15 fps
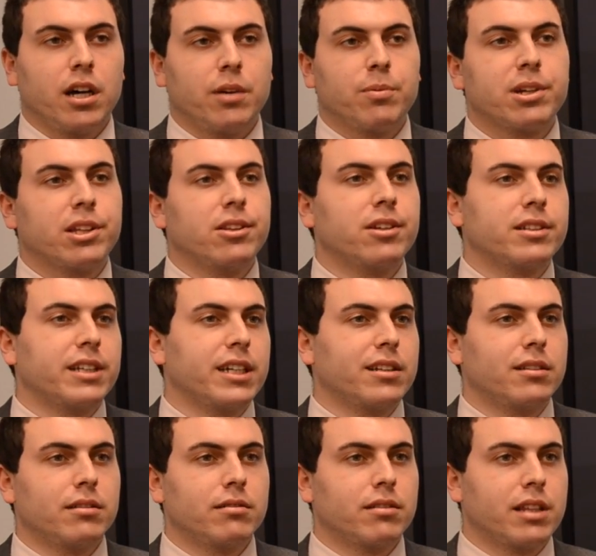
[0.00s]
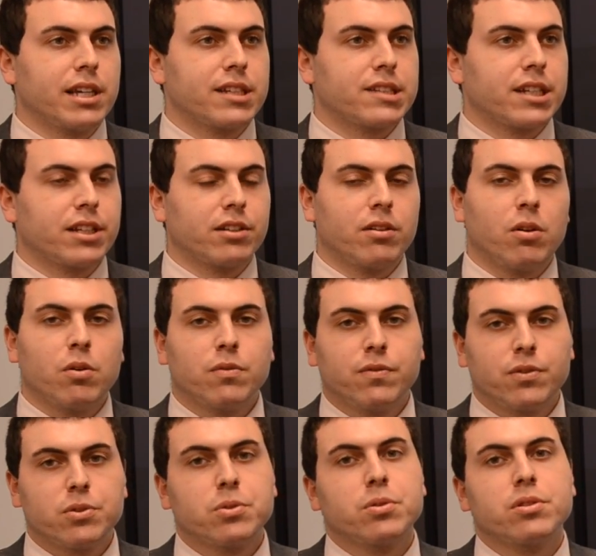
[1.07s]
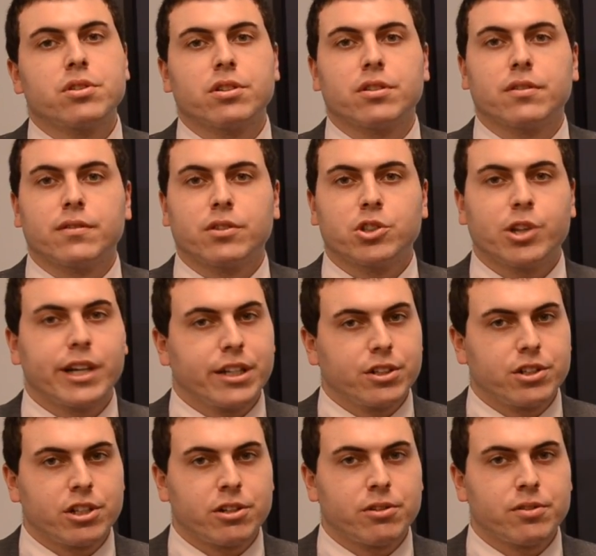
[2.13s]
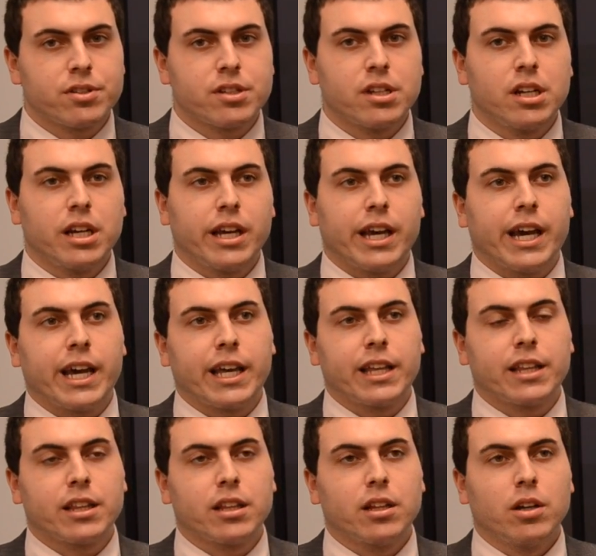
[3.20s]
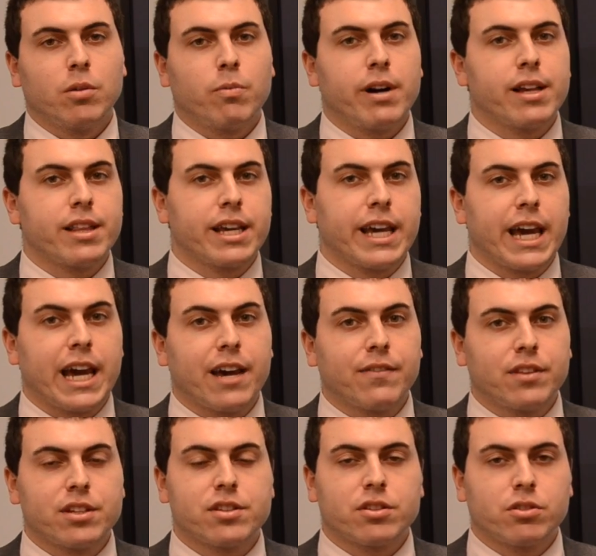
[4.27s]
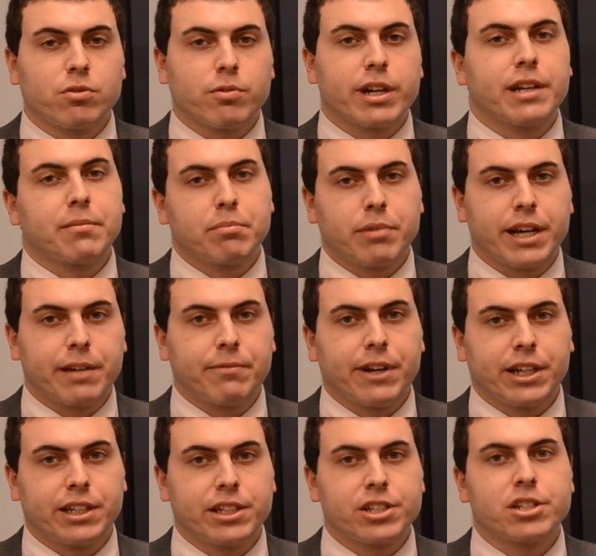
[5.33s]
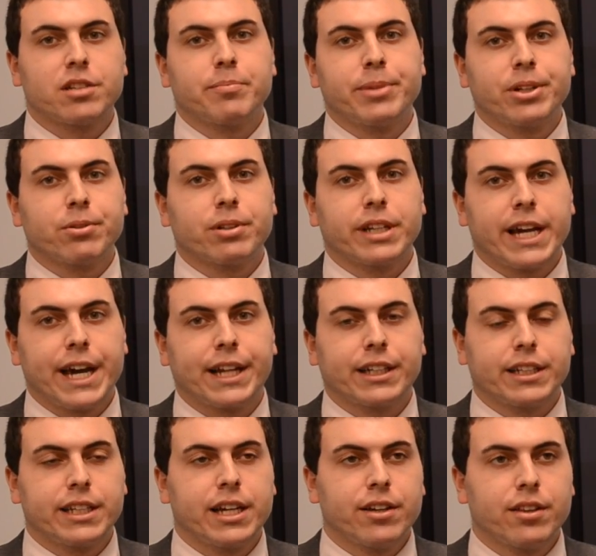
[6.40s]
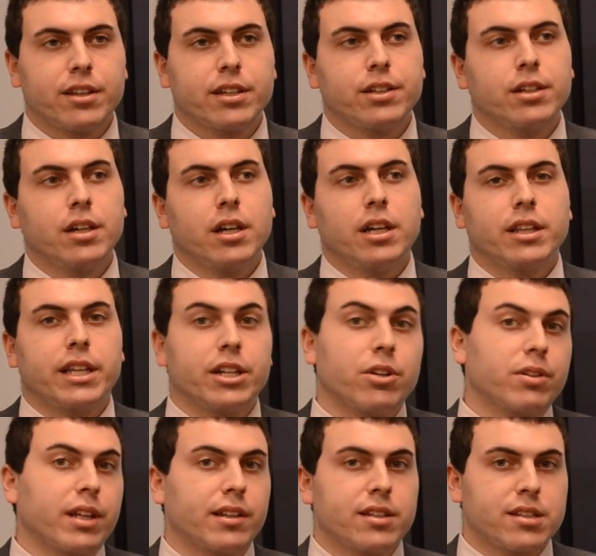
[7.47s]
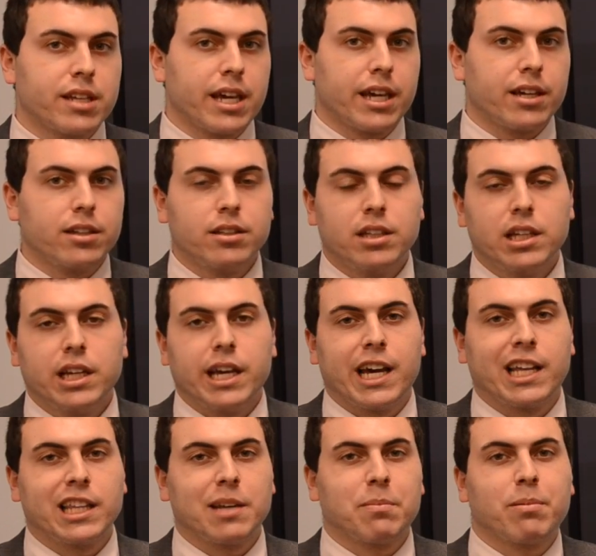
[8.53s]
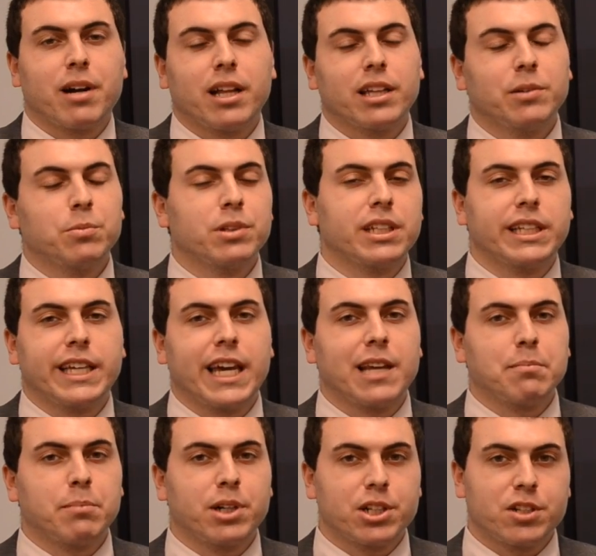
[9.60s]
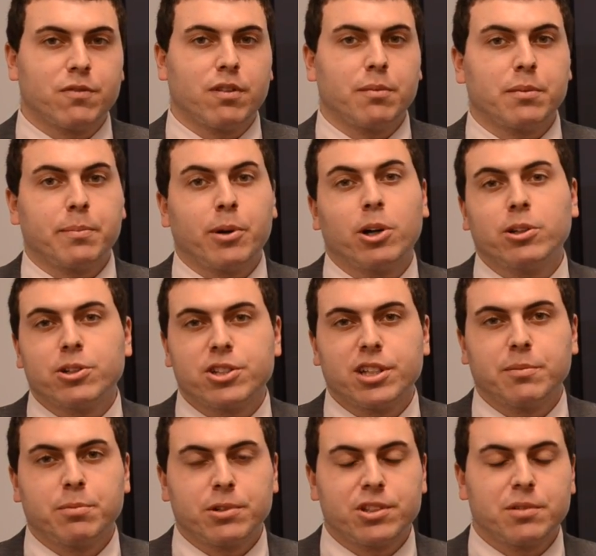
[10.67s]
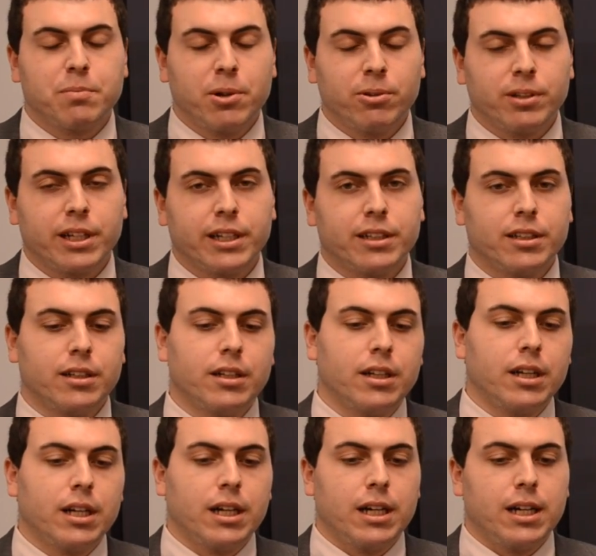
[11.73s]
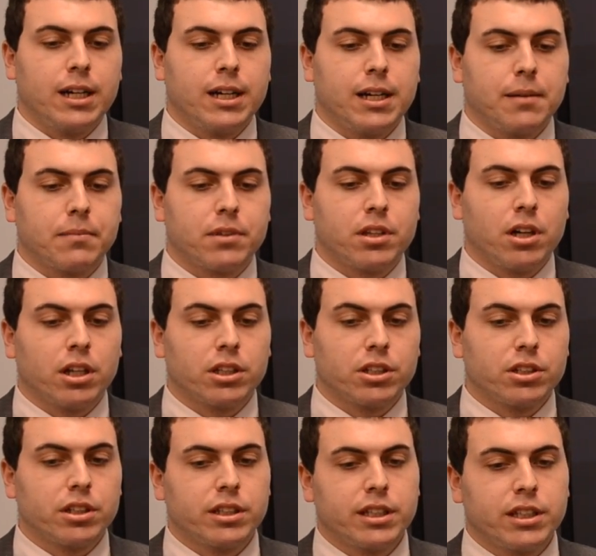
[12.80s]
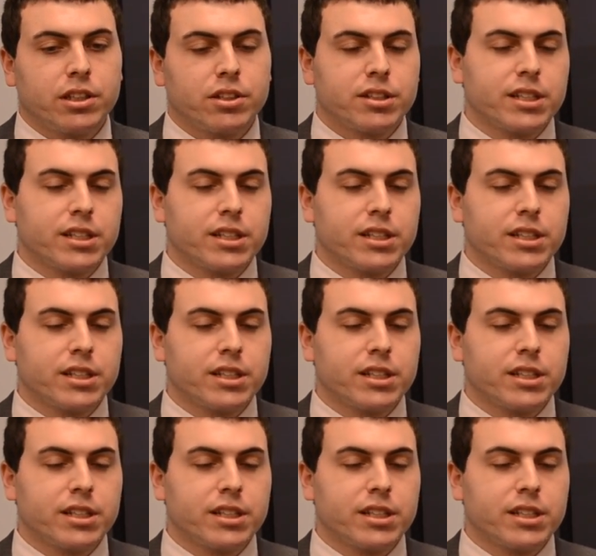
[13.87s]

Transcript: We had looked at things like Whole Foods or Trader Joe's, and while they have this great brand recognition of being organic and healthy, they don't have the scale, and they probably wouldn't gain much from a partnership with Chipotle. On the